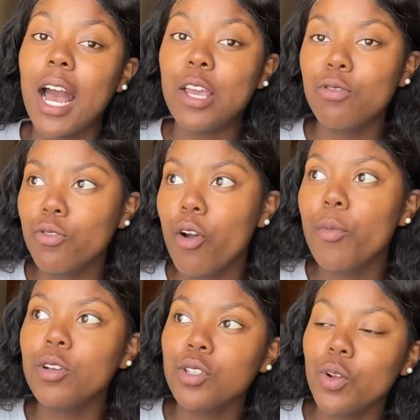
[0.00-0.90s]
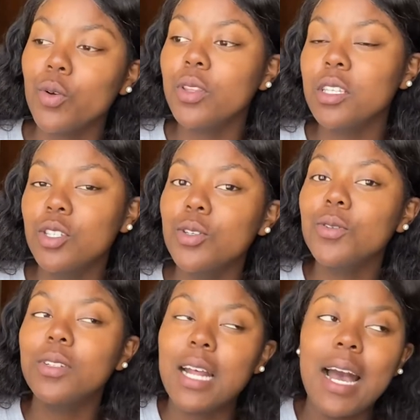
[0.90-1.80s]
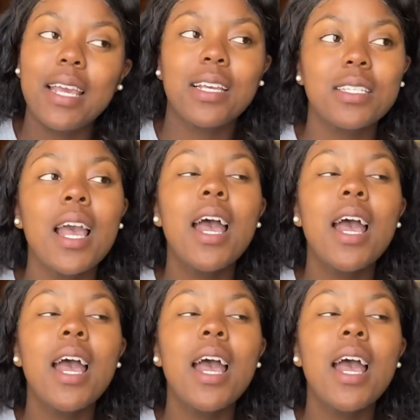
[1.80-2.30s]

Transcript: Are you a robot? No, this is you. Da, yes.